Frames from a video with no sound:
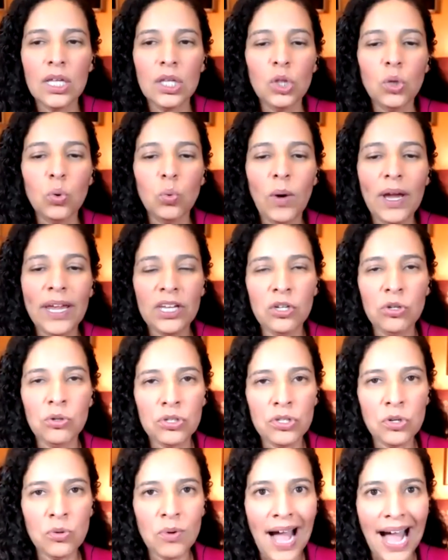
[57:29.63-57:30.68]
the way you,
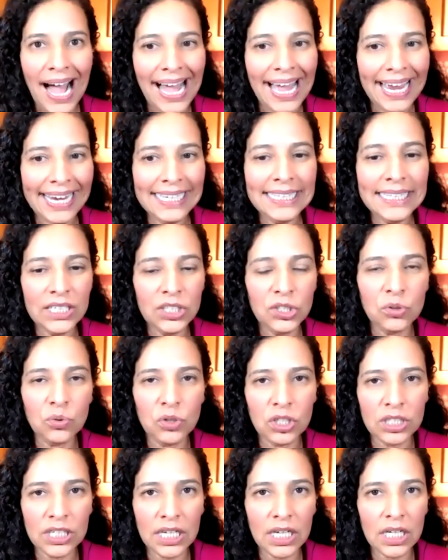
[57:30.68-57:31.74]
you hide that you're
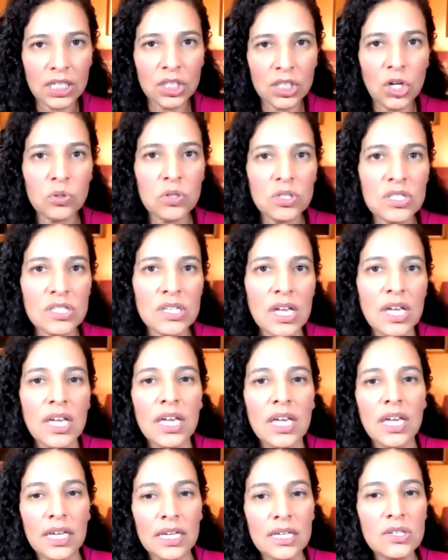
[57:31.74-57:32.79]
looking at notes
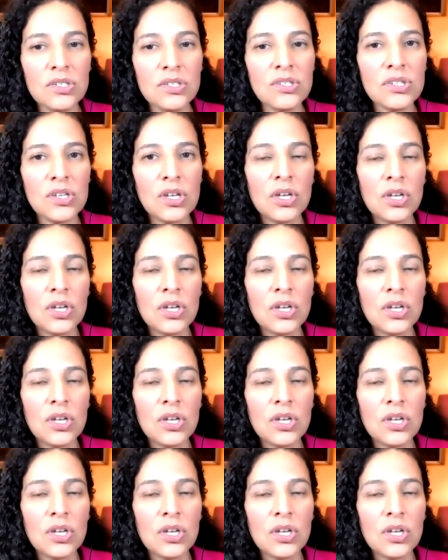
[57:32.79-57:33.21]
is